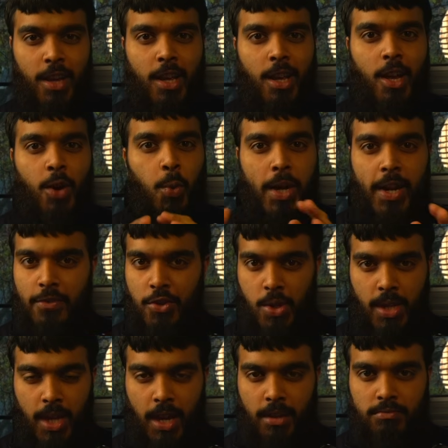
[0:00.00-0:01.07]
Whenever you
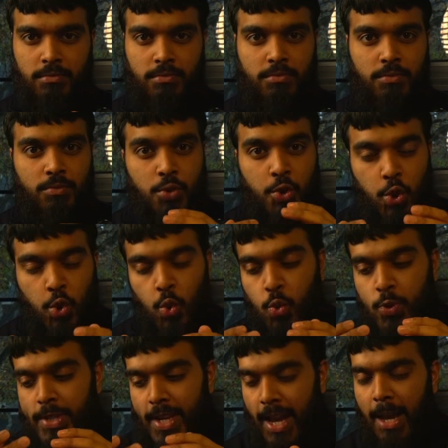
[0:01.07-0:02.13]
can,
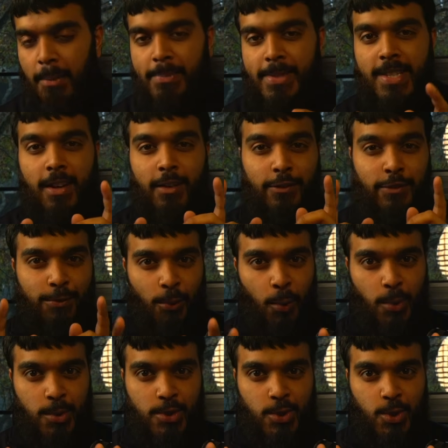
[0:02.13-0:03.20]
use apps that
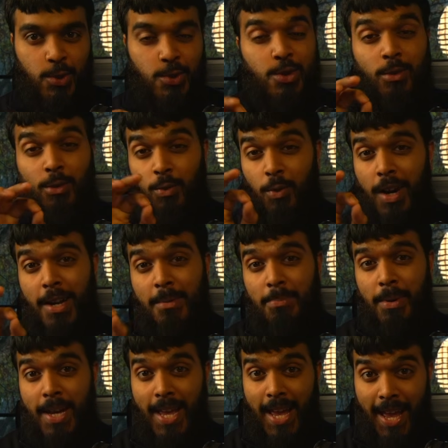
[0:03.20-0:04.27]
force you to write
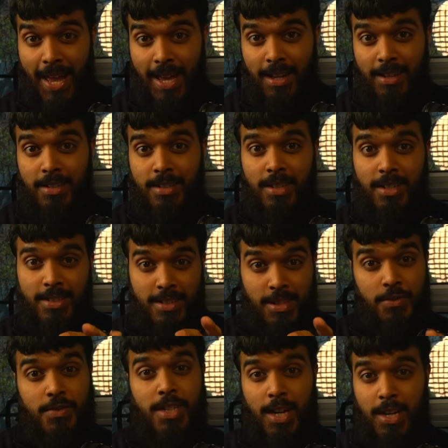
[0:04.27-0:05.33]
by hand instead
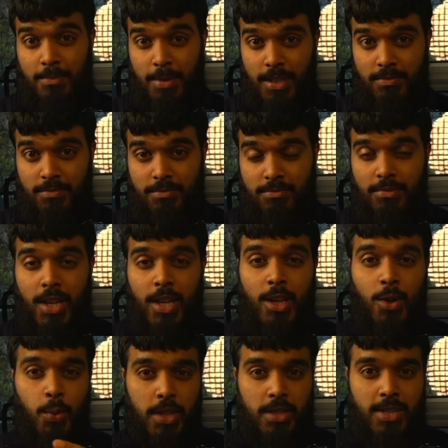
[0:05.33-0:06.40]
of typing.
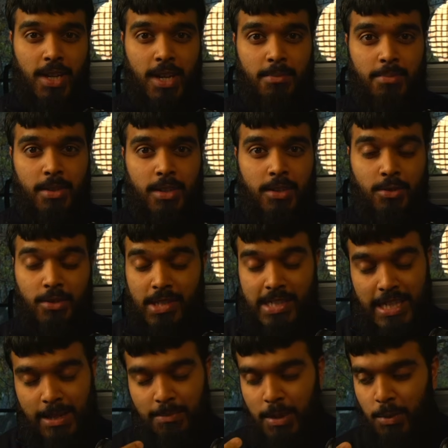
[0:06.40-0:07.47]
When you type, you can
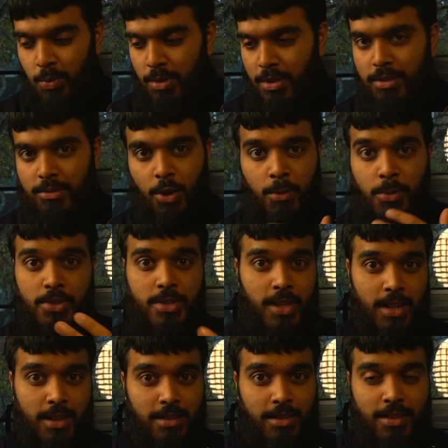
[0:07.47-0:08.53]
keep up with almost
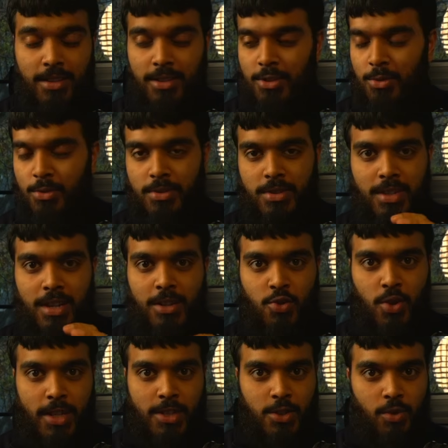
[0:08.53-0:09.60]
anything. You'll start
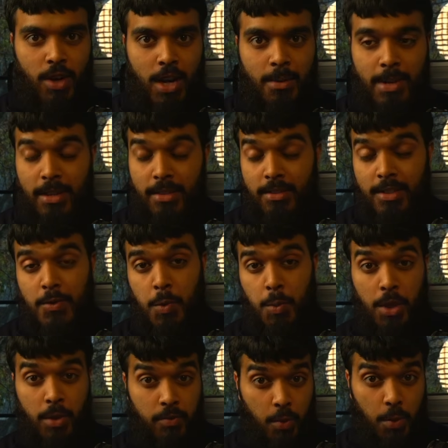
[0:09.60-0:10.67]
transcribing things for
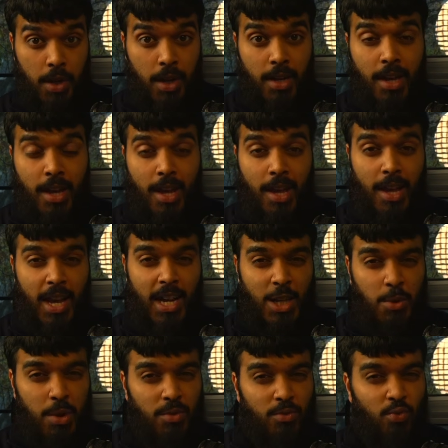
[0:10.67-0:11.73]
word, and you
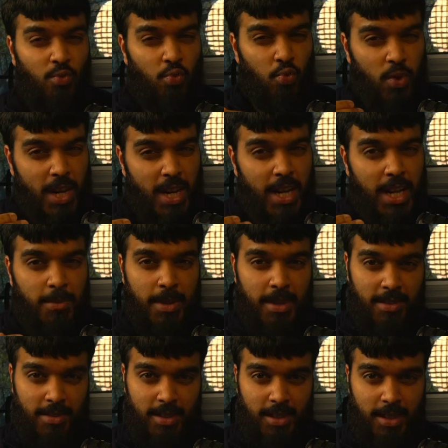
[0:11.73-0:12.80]
won't really be
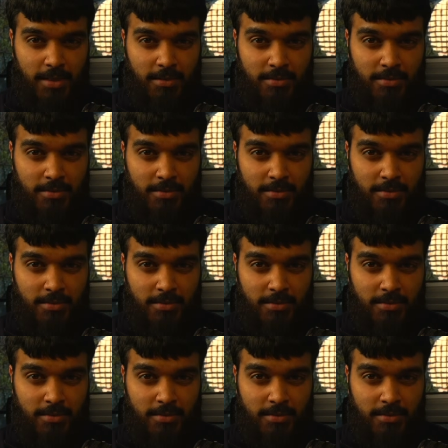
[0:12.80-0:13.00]
thinking.